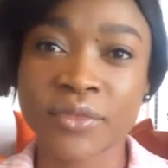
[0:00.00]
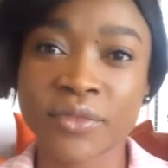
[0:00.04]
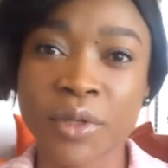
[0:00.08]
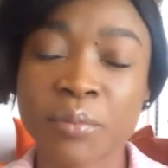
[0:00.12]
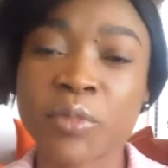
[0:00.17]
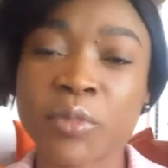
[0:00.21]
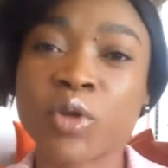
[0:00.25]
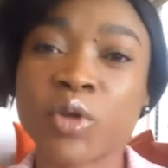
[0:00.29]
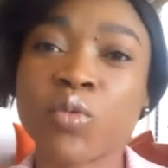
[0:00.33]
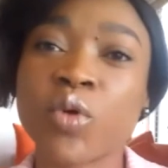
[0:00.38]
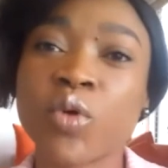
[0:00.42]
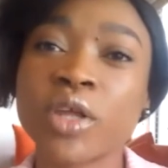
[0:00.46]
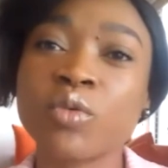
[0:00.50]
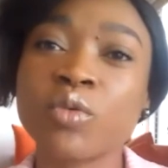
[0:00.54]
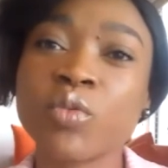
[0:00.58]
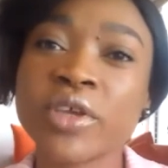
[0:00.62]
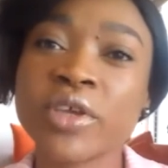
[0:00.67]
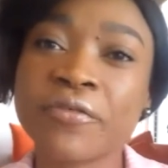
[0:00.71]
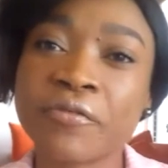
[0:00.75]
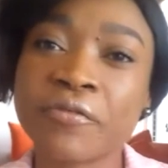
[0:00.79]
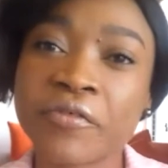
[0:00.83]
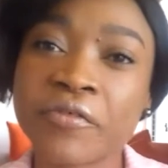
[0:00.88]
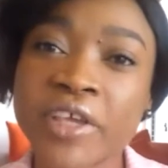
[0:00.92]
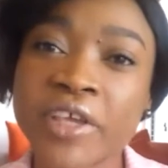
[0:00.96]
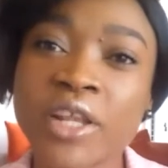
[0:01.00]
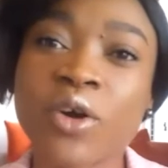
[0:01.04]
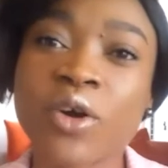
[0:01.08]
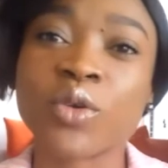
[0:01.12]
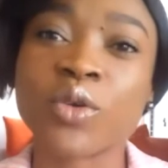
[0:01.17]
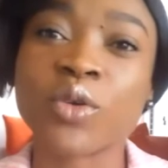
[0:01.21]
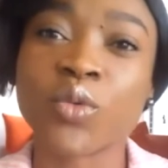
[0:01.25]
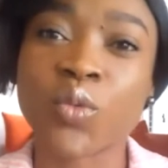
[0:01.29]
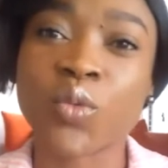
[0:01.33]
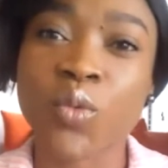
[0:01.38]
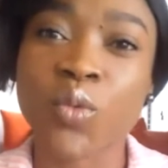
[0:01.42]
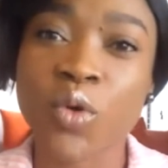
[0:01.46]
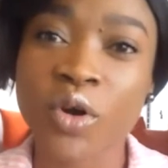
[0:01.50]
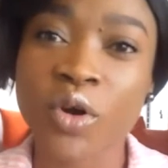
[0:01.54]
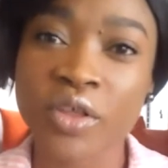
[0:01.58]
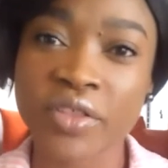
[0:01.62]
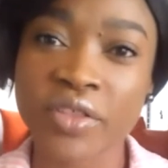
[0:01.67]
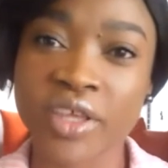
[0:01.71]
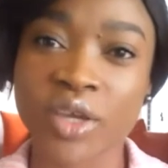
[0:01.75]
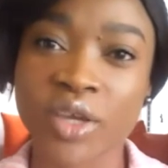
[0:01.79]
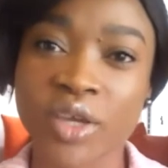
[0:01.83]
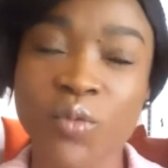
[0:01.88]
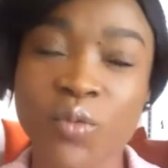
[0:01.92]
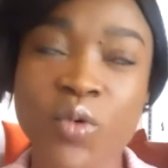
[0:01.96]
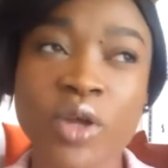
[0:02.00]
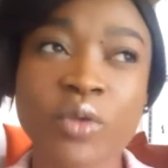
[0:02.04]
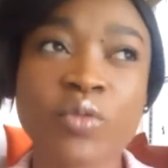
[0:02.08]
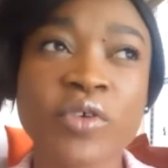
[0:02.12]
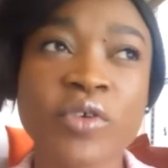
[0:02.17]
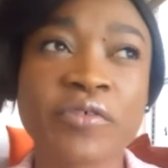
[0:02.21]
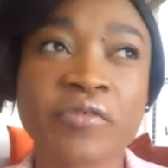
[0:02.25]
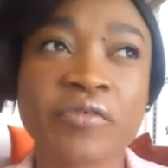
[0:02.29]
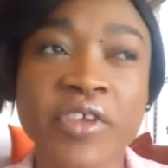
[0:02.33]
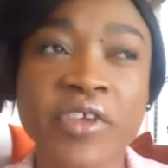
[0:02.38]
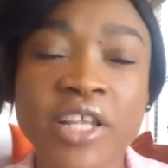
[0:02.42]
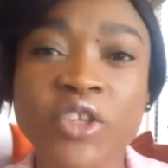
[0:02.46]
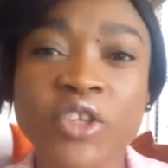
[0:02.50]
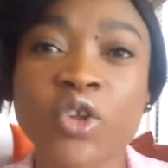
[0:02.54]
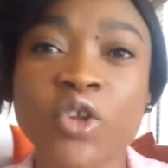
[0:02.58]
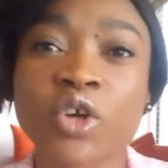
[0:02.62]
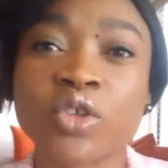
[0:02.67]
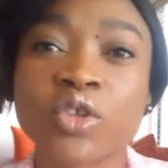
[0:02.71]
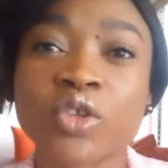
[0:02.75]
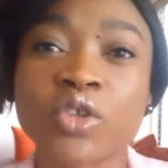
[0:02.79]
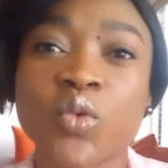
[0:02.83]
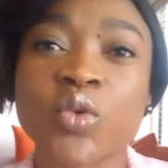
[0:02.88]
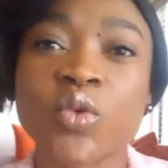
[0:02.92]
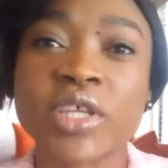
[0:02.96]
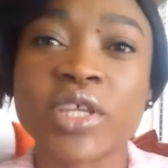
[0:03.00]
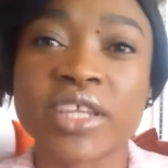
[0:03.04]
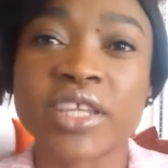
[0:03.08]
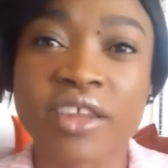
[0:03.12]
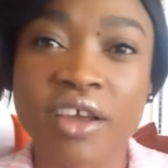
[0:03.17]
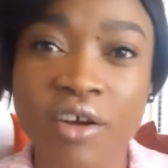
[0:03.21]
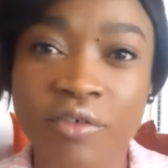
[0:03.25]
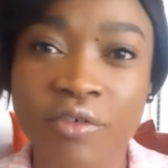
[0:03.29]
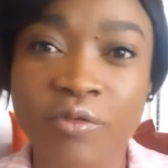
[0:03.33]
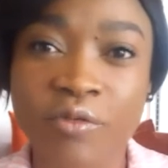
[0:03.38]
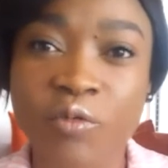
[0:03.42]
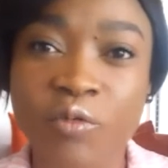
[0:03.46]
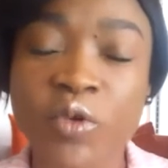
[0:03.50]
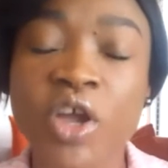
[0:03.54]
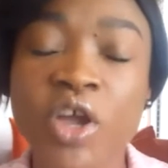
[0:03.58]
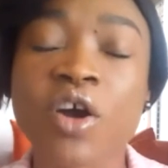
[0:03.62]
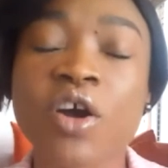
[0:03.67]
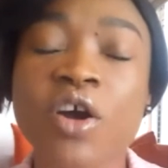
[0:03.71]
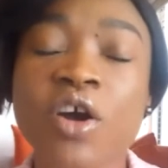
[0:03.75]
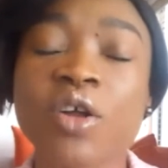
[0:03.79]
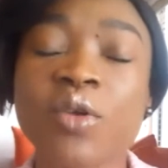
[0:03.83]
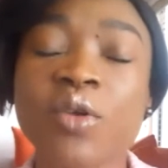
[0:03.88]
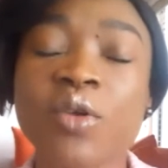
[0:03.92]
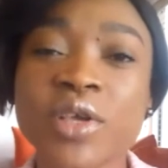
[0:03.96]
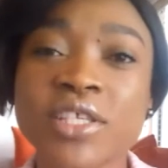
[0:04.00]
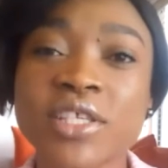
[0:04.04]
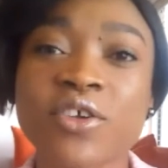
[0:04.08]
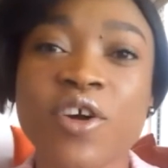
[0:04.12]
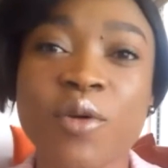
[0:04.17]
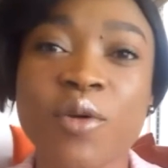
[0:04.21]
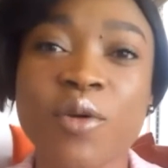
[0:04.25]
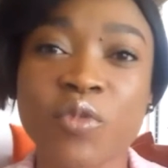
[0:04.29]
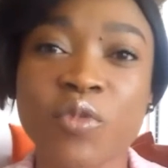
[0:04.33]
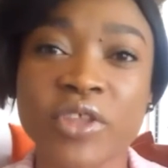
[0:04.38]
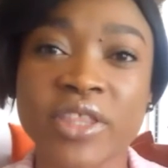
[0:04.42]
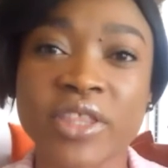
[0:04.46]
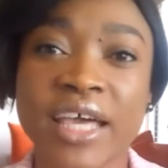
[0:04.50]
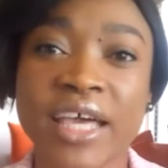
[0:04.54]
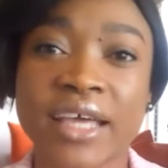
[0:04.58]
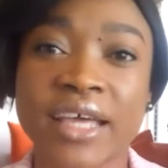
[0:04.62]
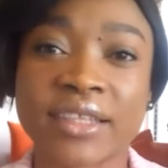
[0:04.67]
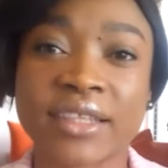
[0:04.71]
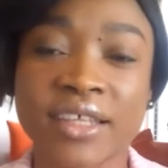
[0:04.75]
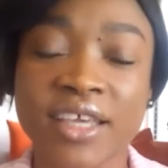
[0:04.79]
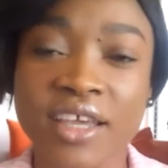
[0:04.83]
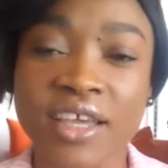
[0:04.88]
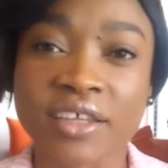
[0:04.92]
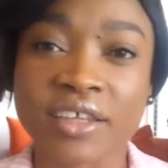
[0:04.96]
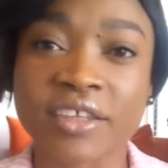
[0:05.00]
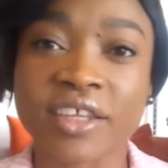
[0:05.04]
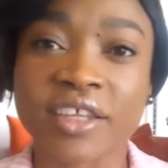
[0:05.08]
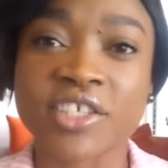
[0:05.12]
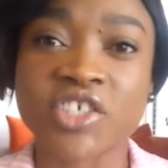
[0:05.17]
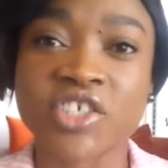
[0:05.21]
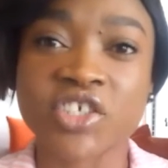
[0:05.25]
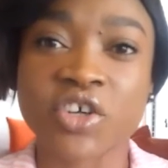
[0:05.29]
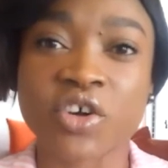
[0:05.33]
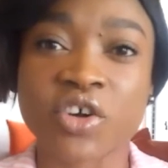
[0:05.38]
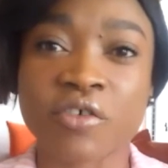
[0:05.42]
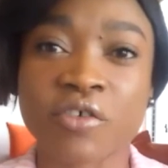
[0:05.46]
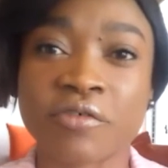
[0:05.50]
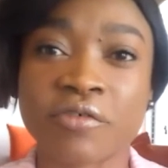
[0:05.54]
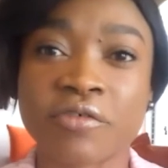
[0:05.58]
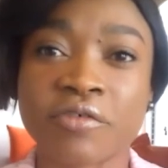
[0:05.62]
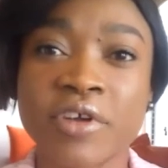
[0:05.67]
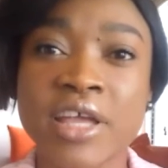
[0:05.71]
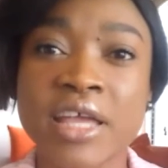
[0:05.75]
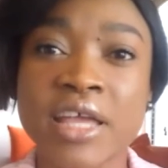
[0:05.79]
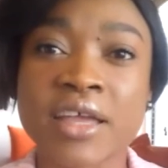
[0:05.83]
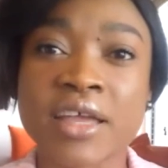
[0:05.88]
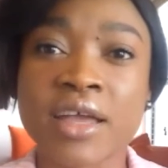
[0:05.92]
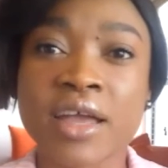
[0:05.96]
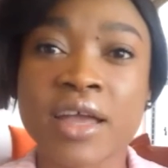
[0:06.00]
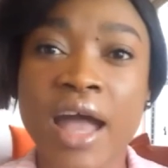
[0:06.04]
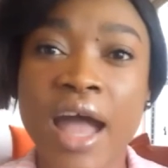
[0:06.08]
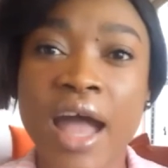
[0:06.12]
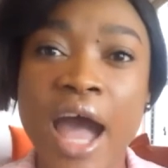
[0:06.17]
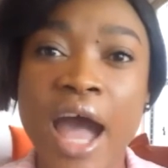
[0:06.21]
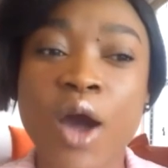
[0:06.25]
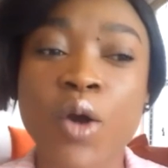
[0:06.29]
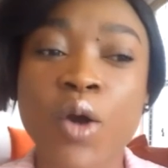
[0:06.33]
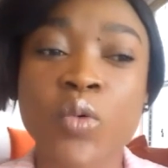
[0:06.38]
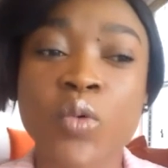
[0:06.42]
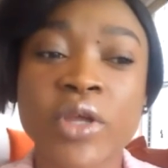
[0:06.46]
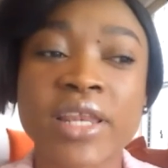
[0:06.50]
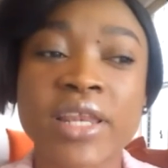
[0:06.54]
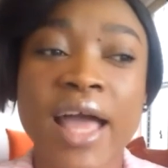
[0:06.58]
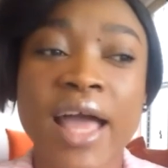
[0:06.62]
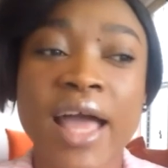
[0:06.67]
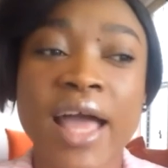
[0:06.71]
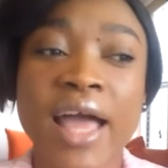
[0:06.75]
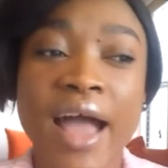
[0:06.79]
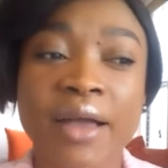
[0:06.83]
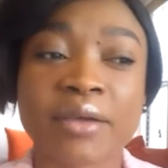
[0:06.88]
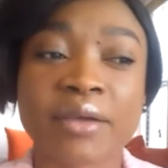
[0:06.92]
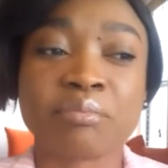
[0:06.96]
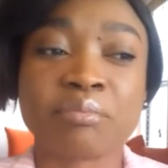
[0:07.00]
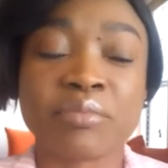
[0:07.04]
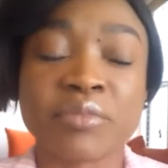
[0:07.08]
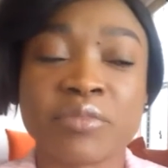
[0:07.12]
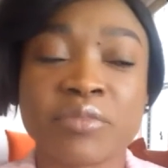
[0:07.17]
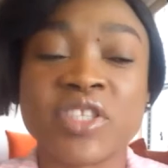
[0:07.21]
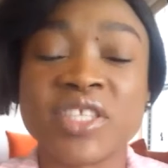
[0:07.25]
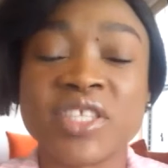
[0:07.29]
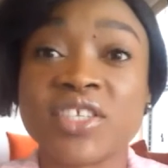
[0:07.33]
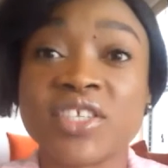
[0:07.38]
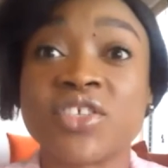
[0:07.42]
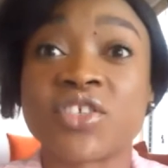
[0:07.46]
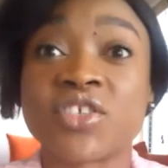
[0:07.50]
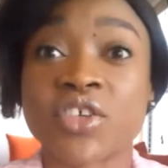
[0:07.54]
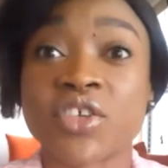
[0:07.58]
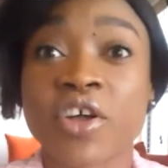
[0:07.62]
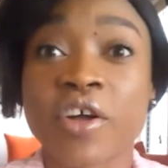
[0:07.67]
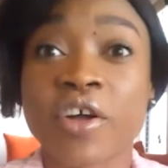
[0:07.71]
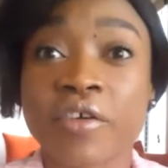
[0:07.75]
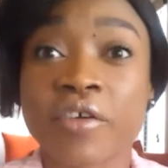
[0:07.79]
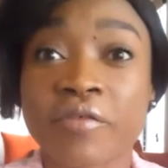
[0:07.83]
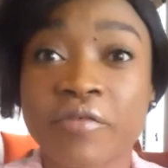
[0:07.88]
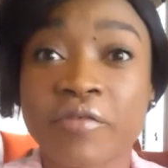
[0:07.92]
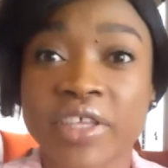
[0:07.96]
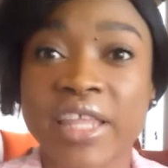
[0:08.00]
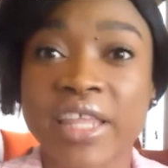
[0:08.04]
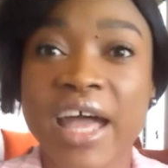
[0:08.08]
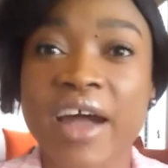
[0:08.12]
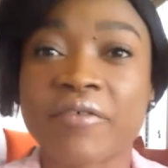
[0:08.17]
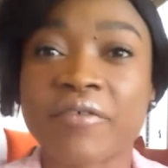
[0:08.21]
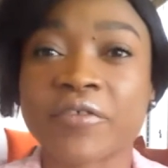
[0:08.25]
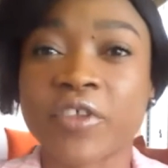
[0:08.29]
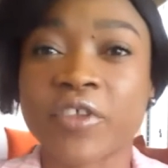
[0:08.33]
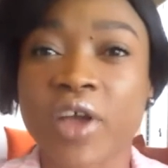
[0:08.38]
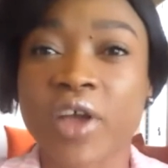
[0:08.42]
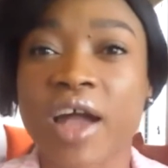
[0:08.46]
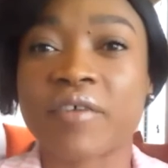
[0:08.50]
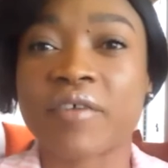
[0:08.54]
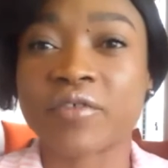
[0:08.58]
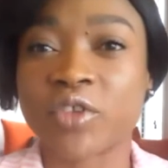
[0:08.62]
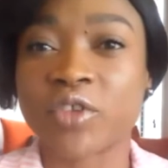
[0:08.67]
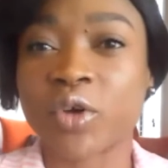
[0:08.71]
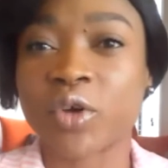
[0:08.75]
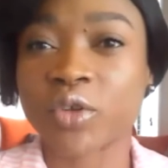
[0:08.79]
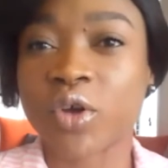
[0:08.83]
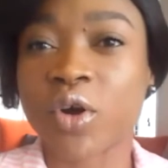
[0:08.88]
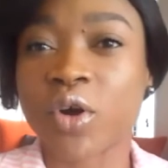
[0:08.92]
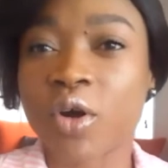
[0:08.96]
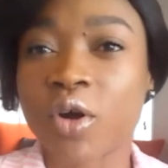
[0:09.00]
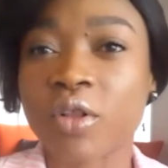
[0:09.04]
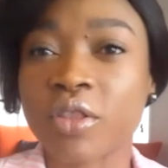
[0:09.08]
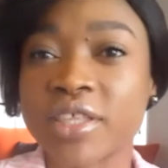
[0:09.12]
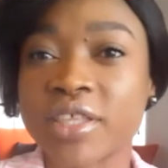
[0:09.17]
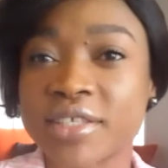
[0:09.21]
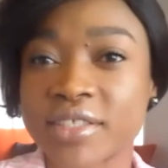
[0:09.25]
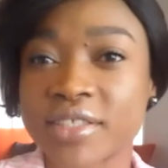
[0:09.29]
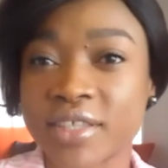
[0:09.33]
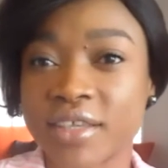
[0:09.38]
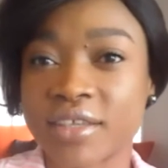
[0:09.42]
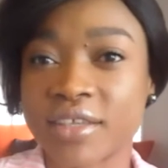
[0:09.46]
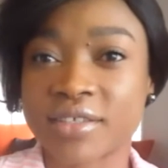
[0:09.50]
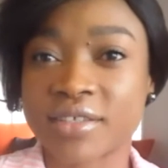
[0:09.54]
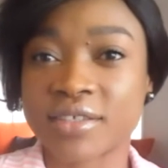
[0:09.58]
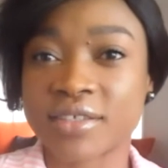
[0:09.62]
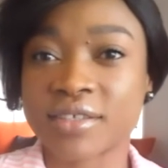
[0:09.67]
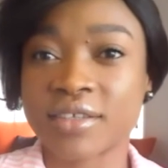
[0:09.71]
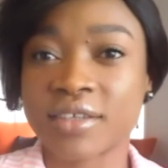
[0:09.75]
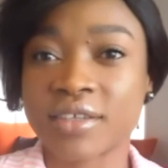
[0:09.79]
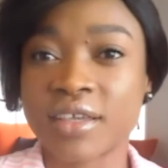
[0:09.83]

But when we feel unworthy, when we feel not good enough, we always come with that energy of, I will deserve it after I've done all these things.